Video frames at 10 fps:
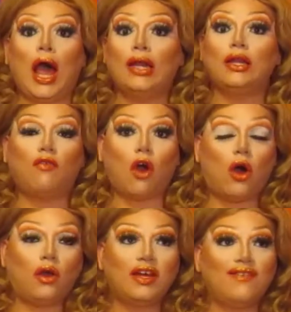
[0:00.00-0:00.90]
I love
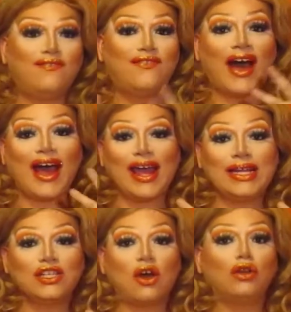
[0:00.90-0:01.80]
all the
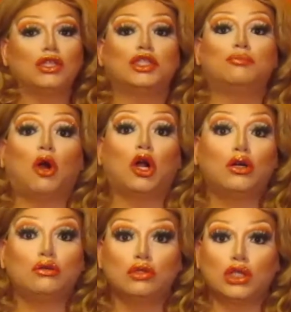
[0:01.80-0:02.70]
vines, all the
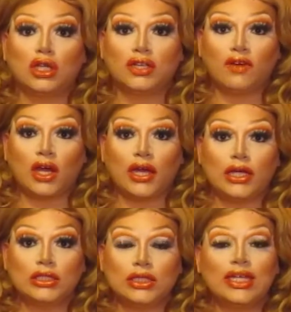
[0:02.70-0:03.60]
sparkles on the
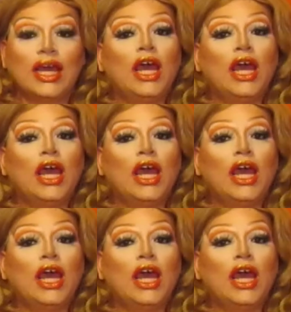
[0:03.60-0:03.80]
vines.